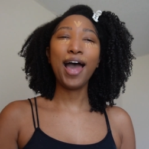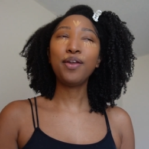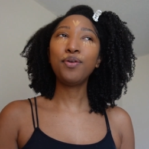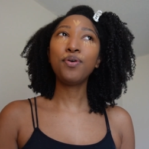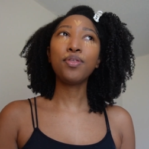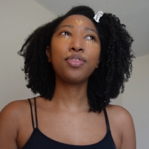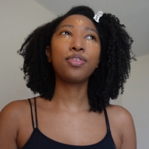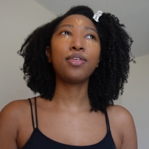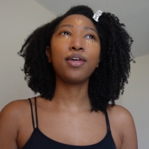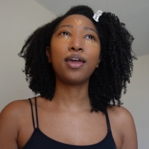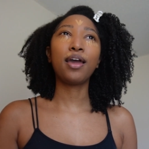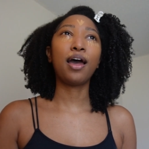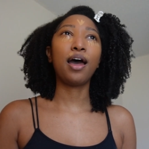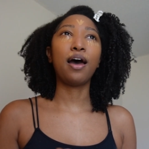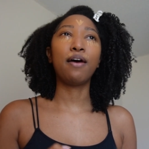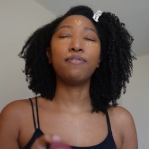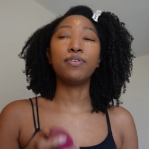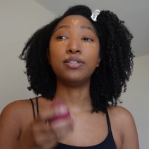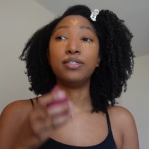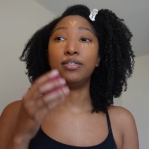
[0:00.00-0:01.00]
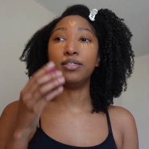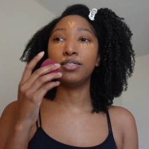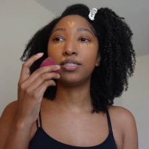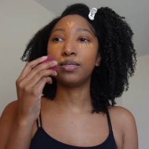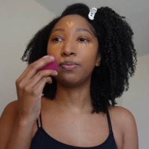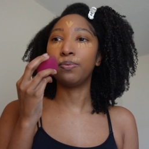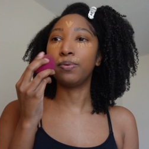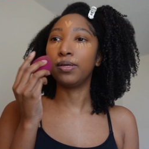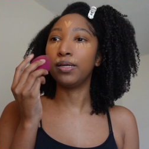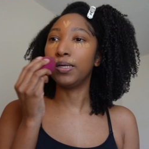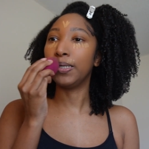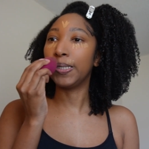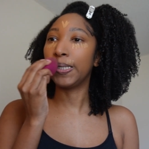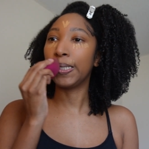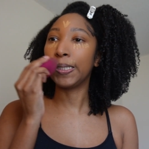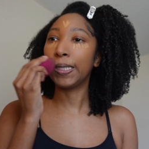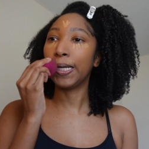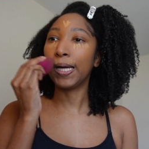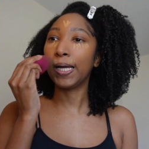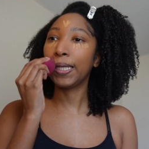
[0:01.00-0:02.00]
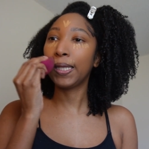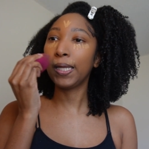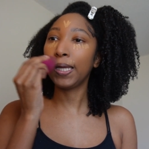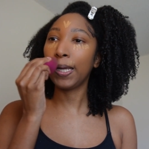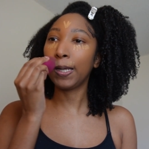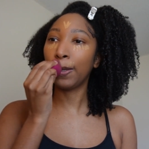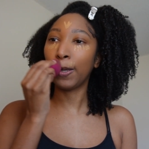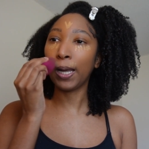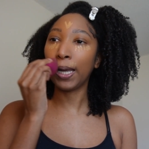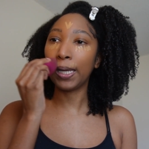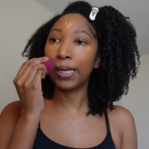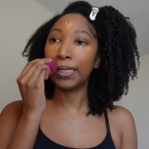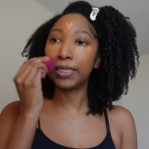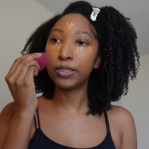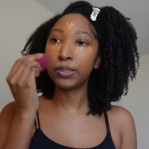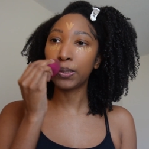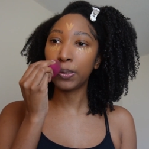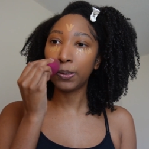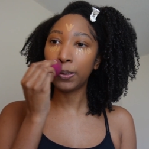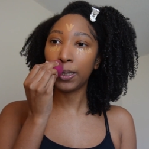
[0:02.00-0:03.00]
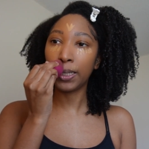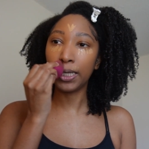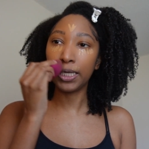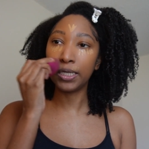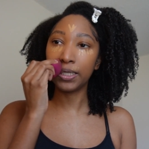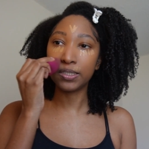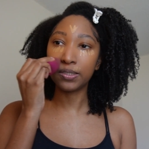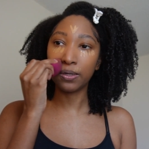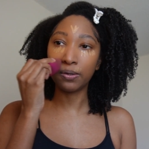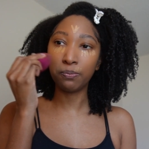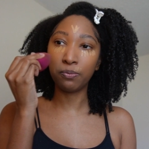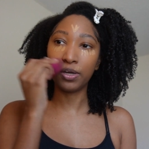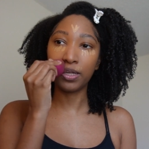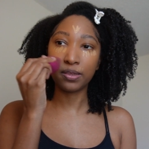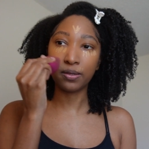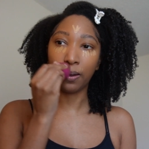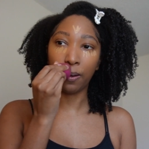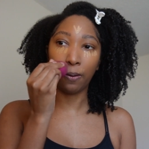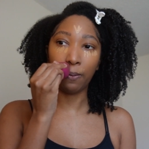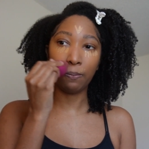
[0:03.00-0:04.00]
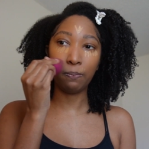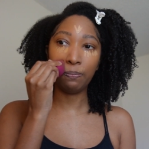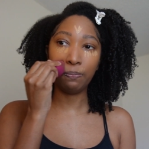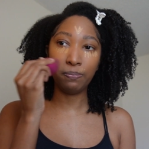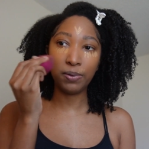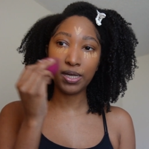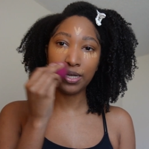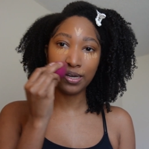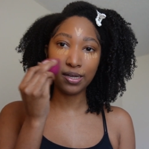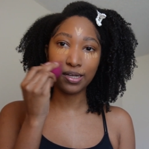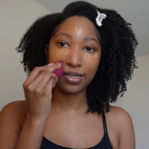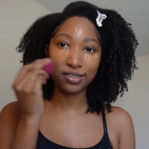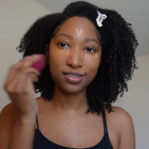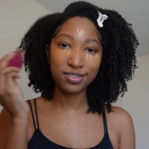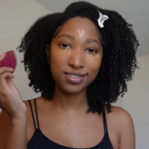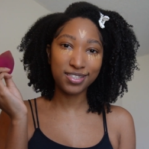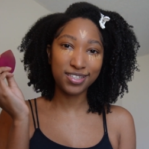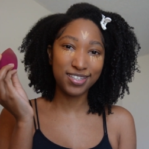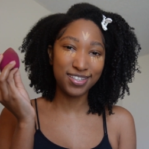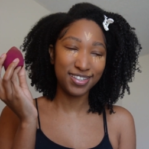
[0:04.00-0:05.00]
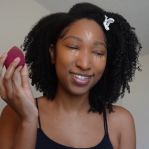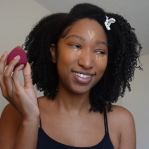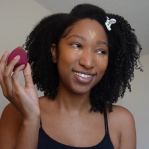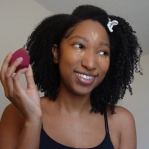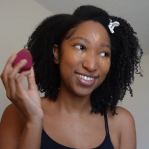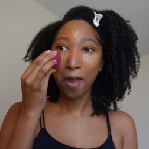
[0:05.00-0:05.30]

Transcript: I don't think I have a discipline issue. I think my issue is with obedience.